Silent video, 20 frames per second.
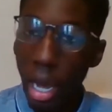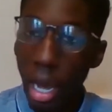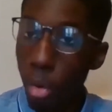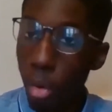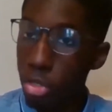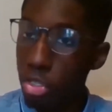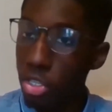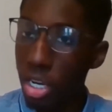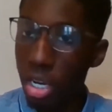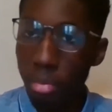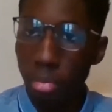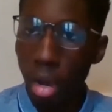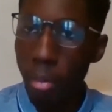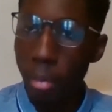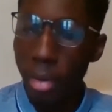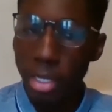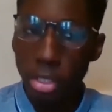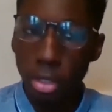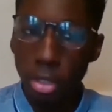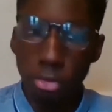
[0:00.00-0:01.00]
I was chilling by
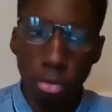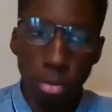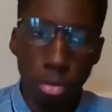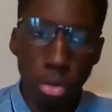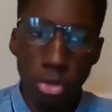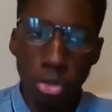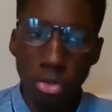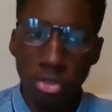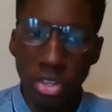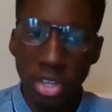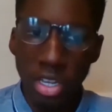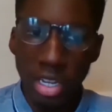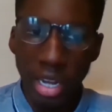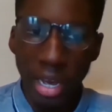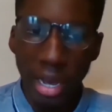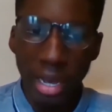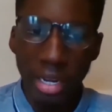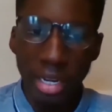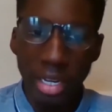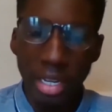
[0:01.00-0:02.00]
myself for most of year
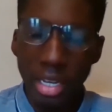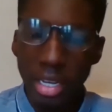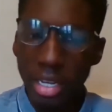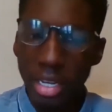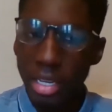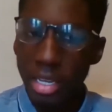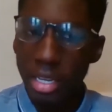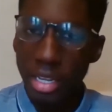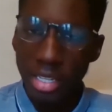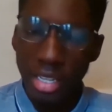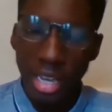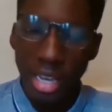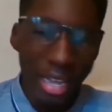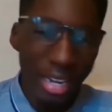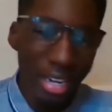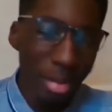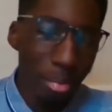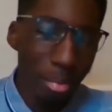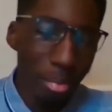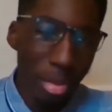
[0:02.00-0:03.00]
9, year
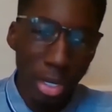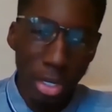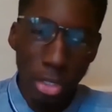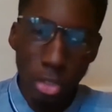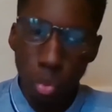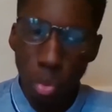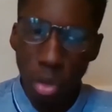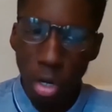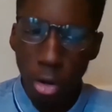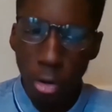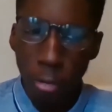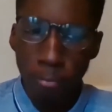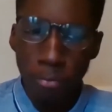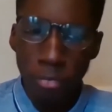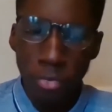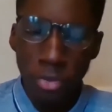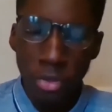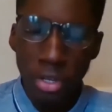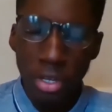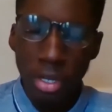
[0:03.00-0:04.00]
10 a bit as well.
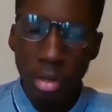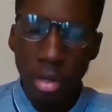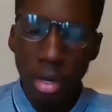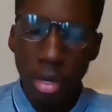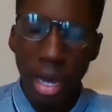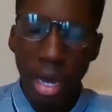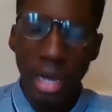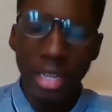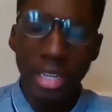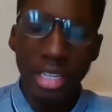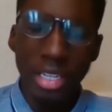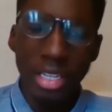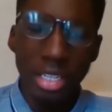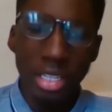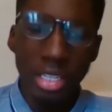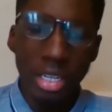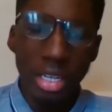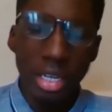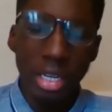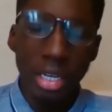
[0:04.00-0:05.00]
And
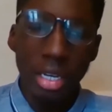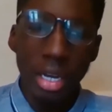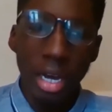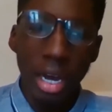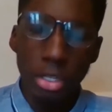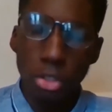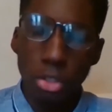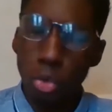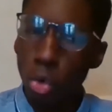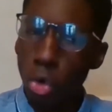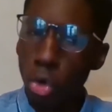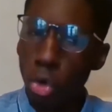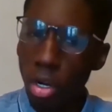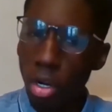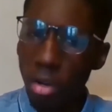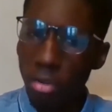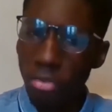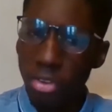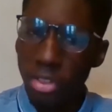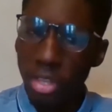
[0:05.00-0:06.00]
I still got
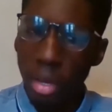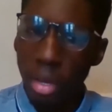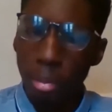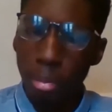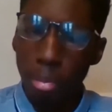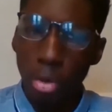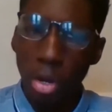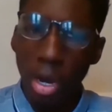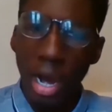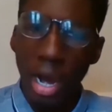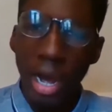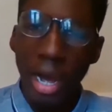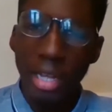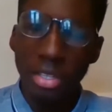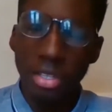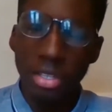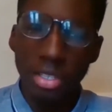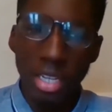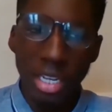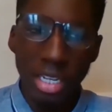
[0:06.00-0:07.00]
love for them, but I
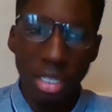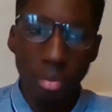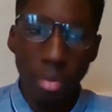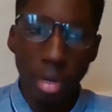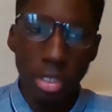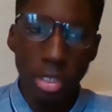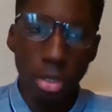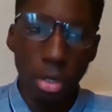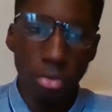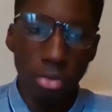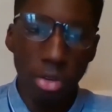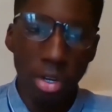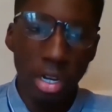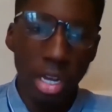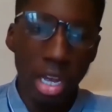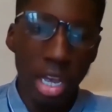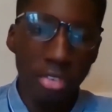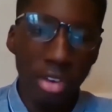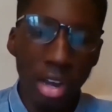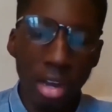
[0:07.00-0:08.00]
had to say to myself,
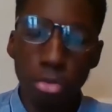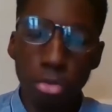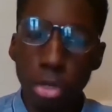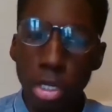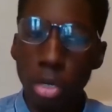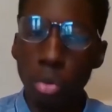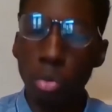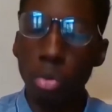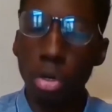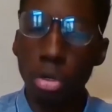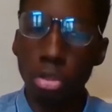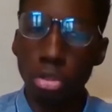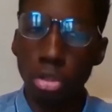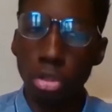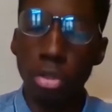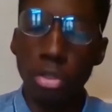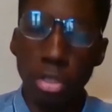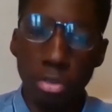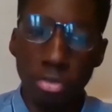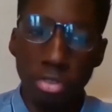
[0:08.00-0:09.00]
if I really want to
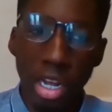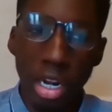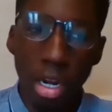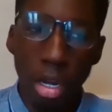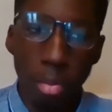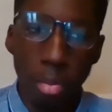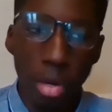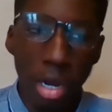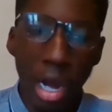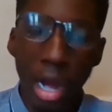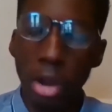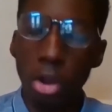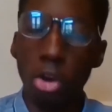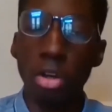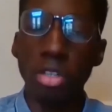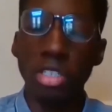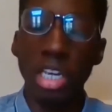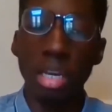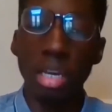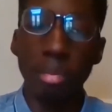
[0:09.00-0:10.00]
grow and develop, I
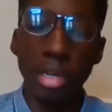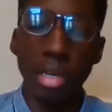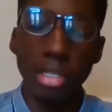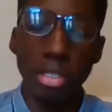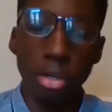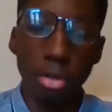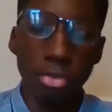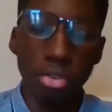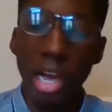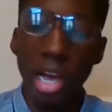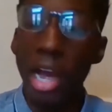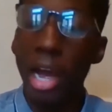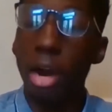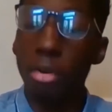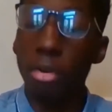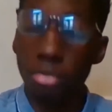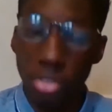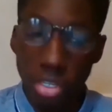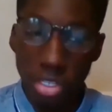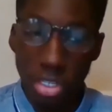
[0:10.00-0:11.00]
got to take myself
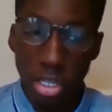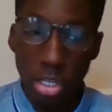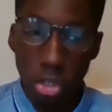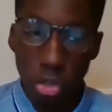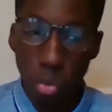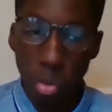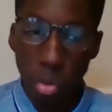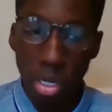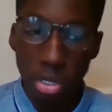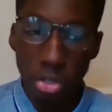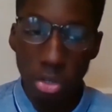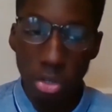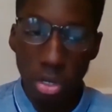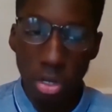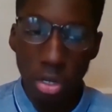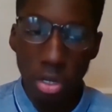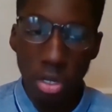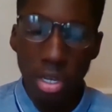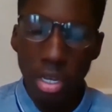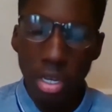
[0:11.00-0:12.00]
out of this
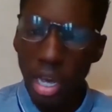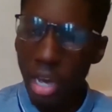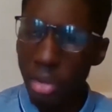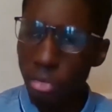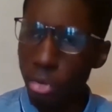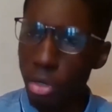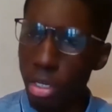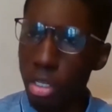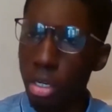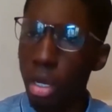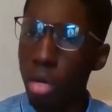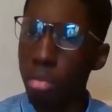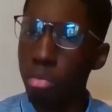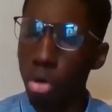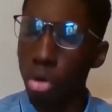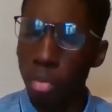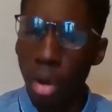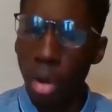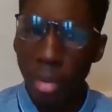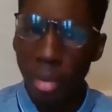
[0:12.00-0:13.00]
situation and really learn
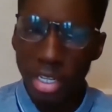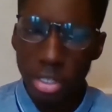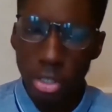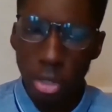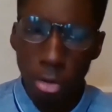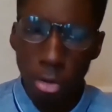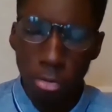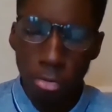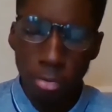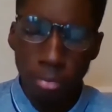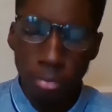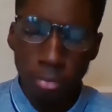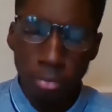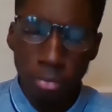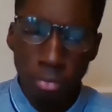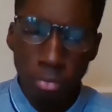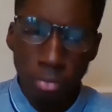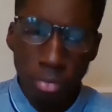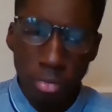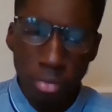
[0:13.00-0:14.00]
more about myself.
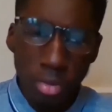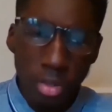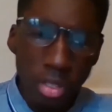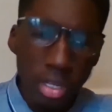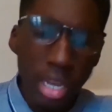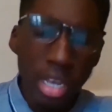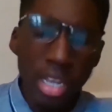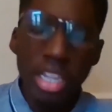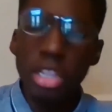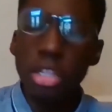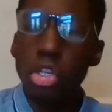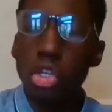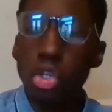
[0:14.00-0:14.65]
Yeah. In